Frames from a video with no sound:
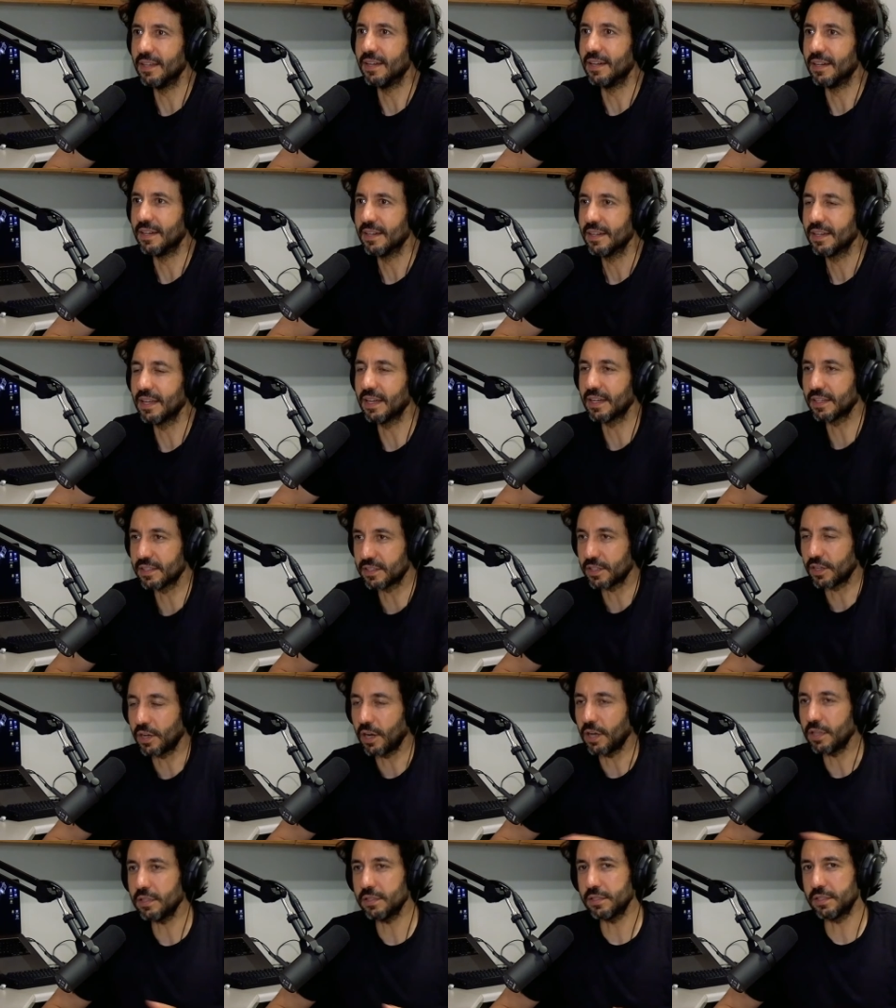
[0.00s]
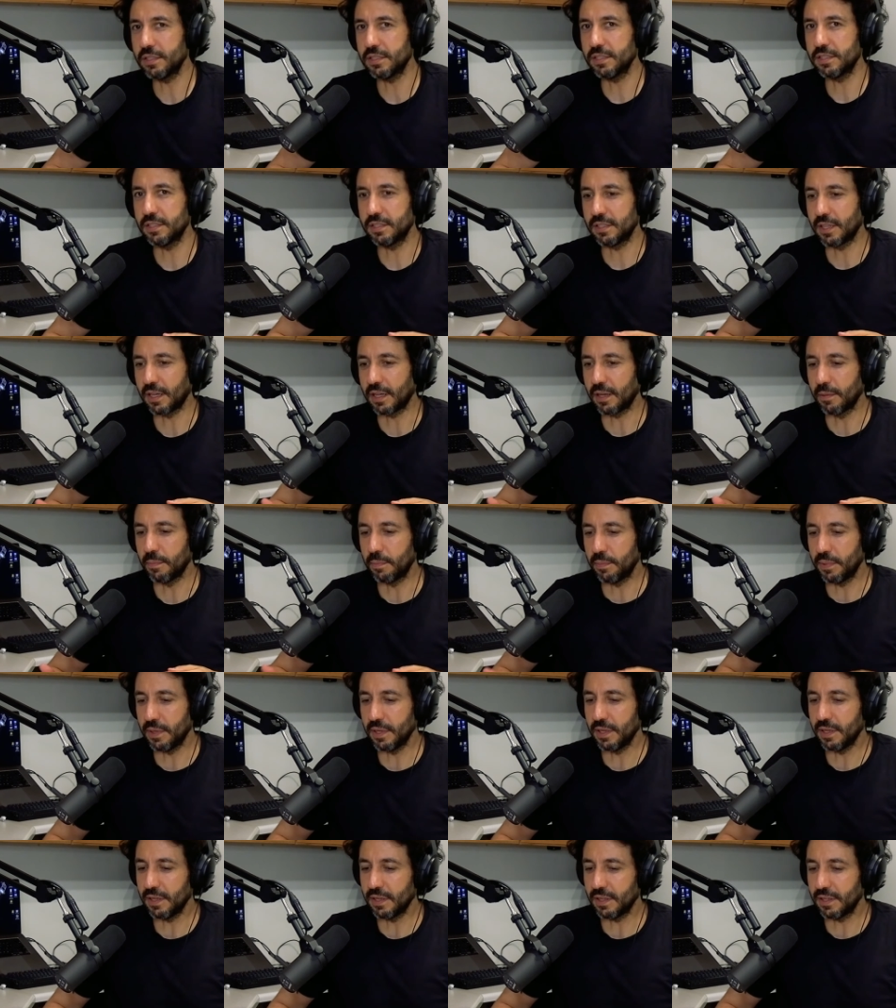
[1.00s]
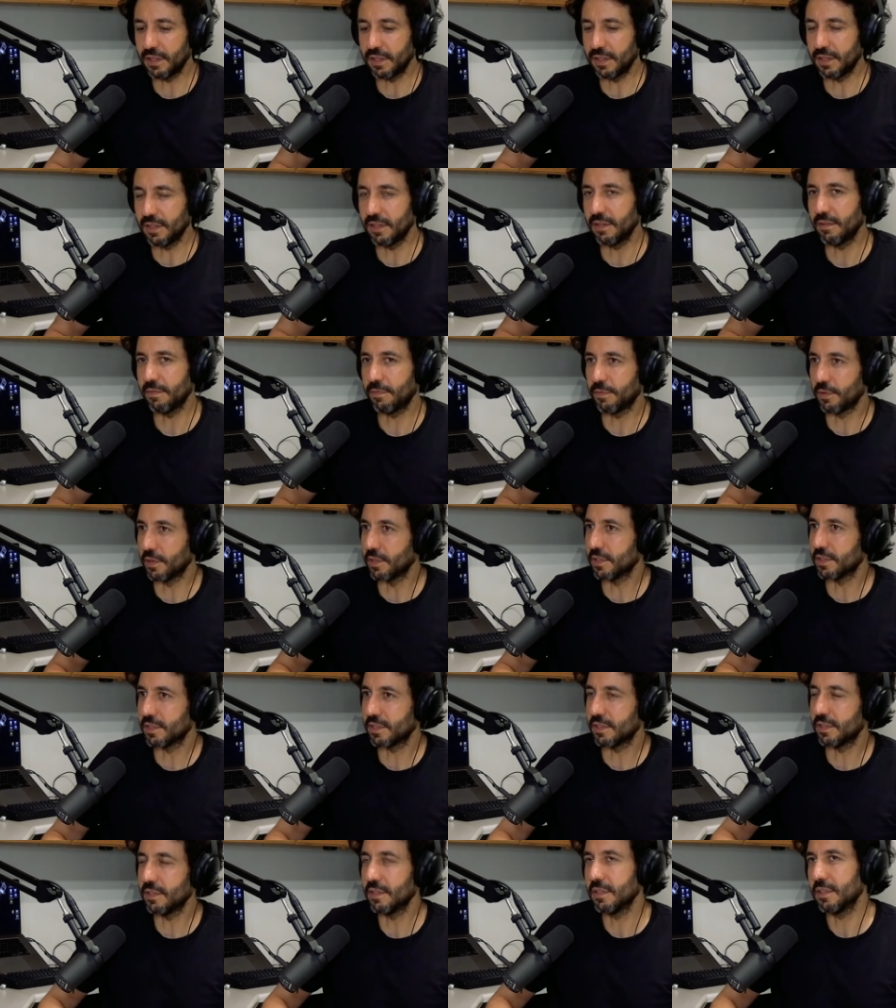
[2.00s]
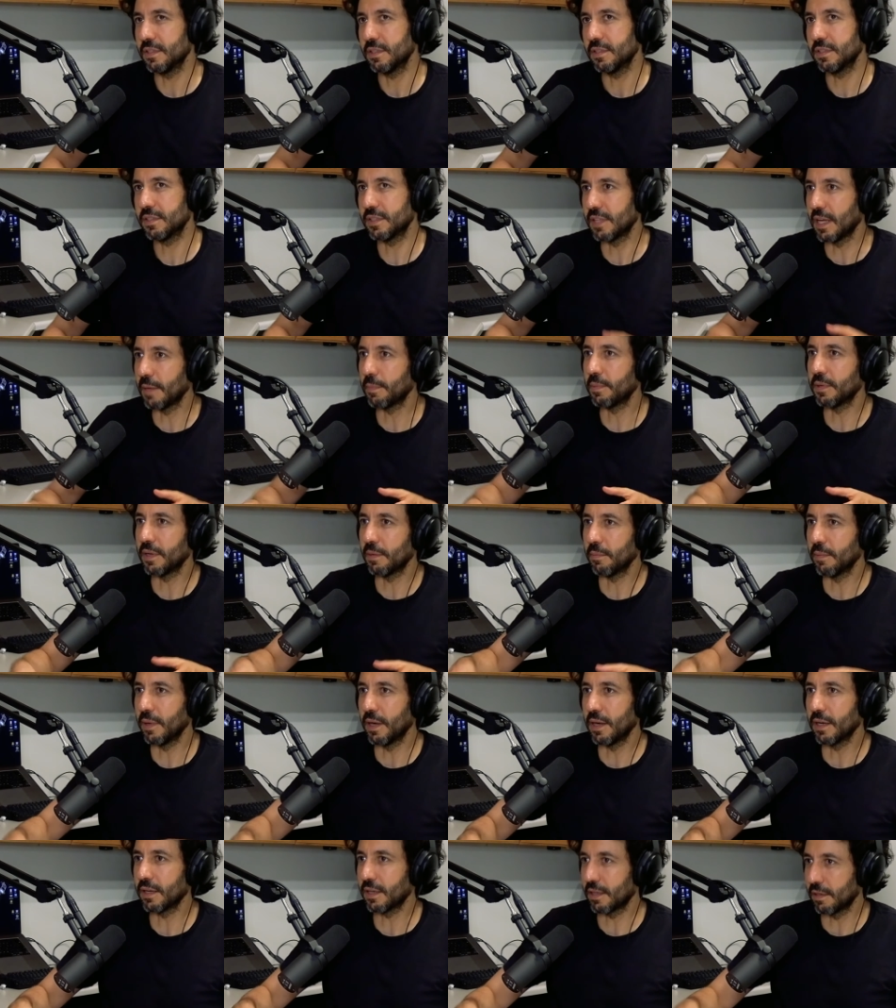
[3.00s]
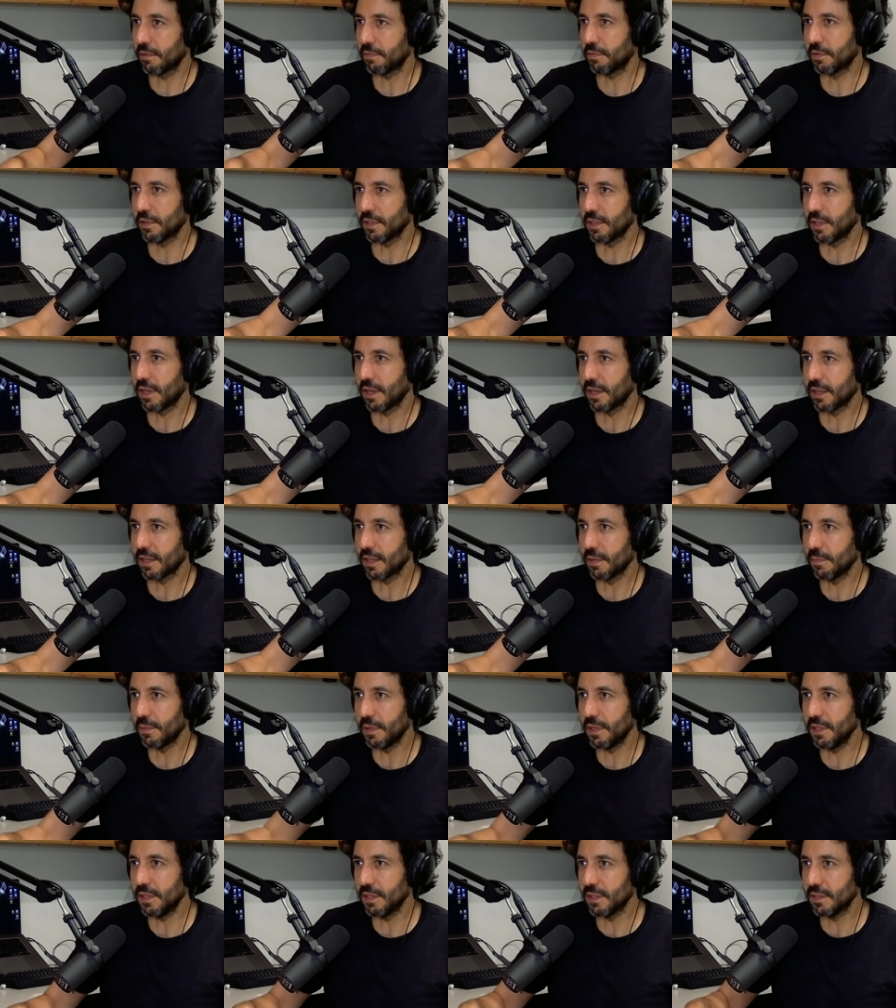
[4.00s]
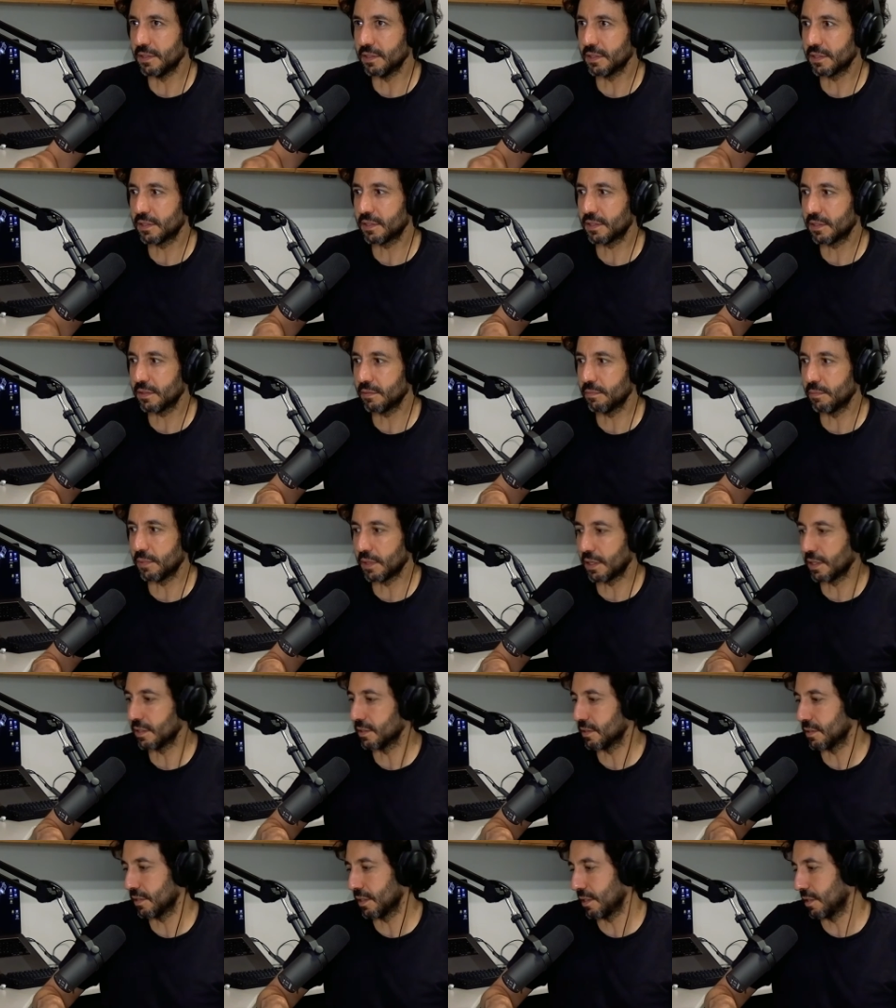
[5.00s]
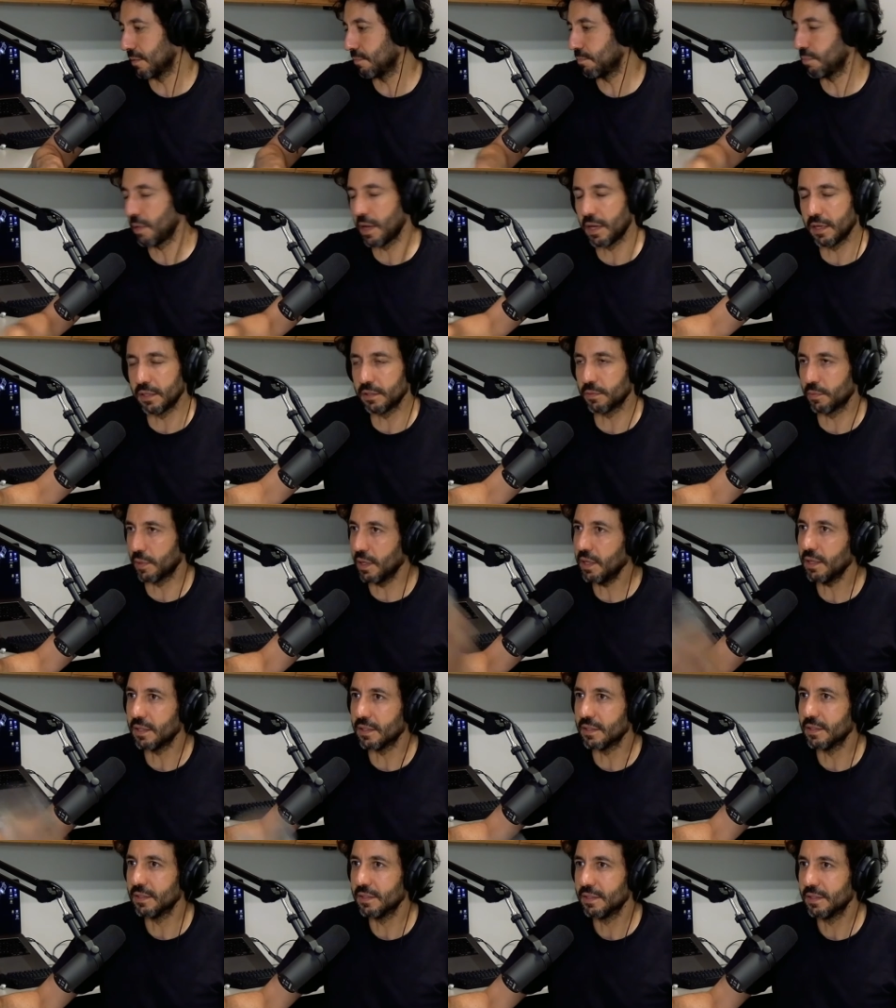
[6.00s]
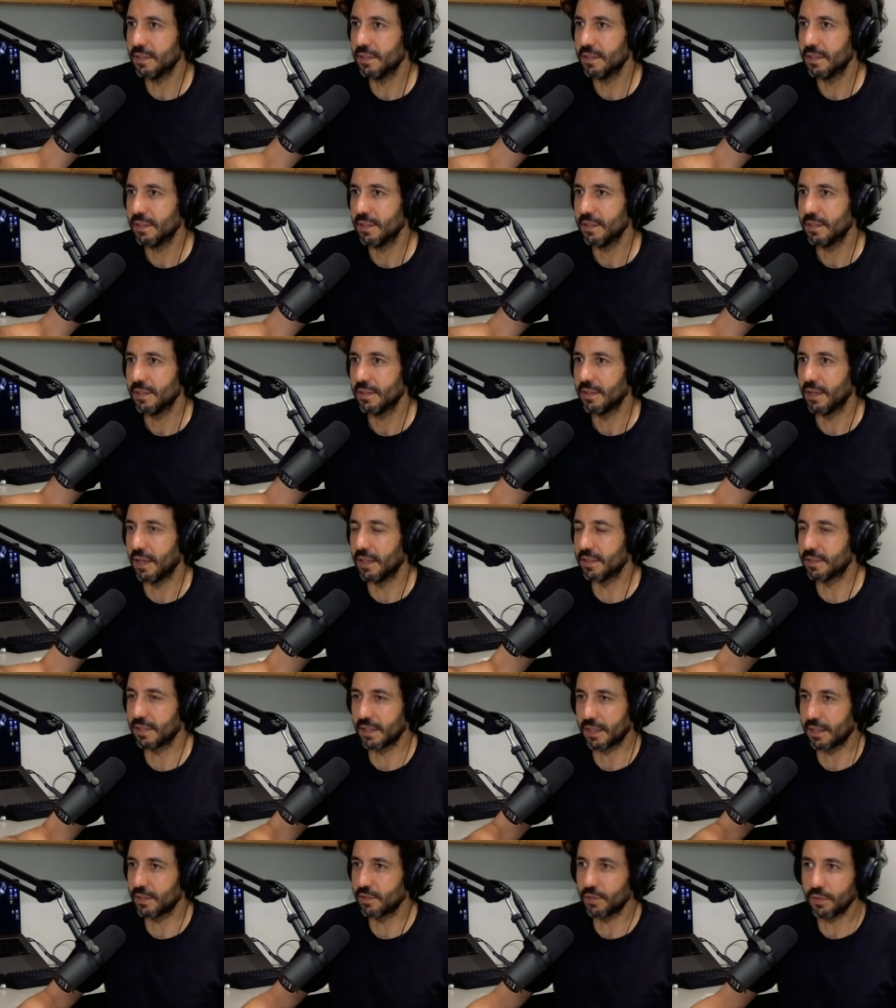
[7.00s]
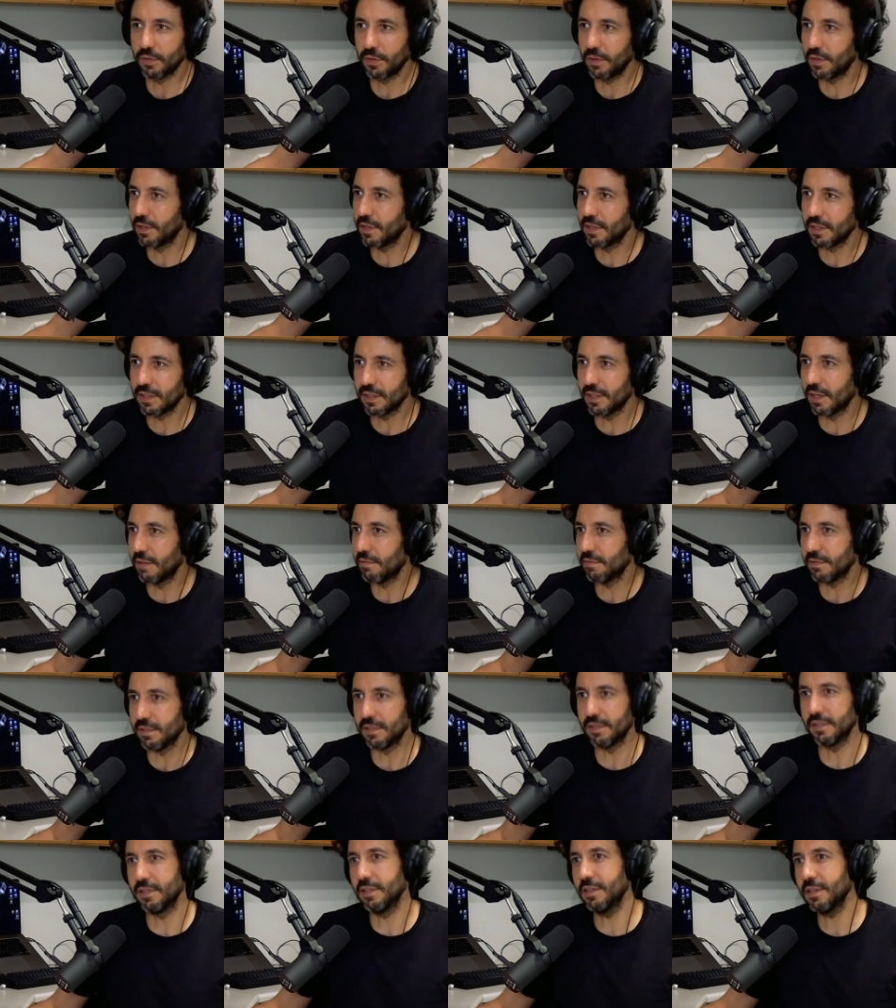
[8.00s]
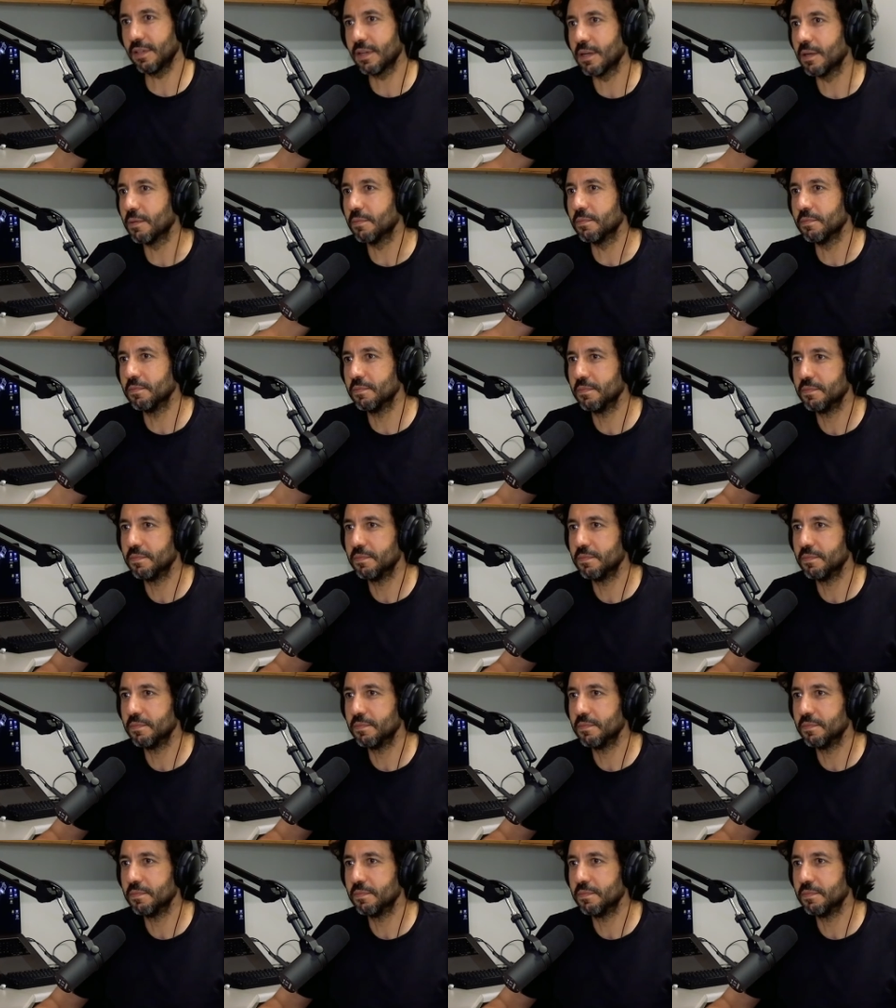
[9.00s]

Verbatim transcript: Yeah. And, yeah. Cause the colleges is like a big first step in America for a lot of comedians because it pays well. Mm. It's like a touring level income.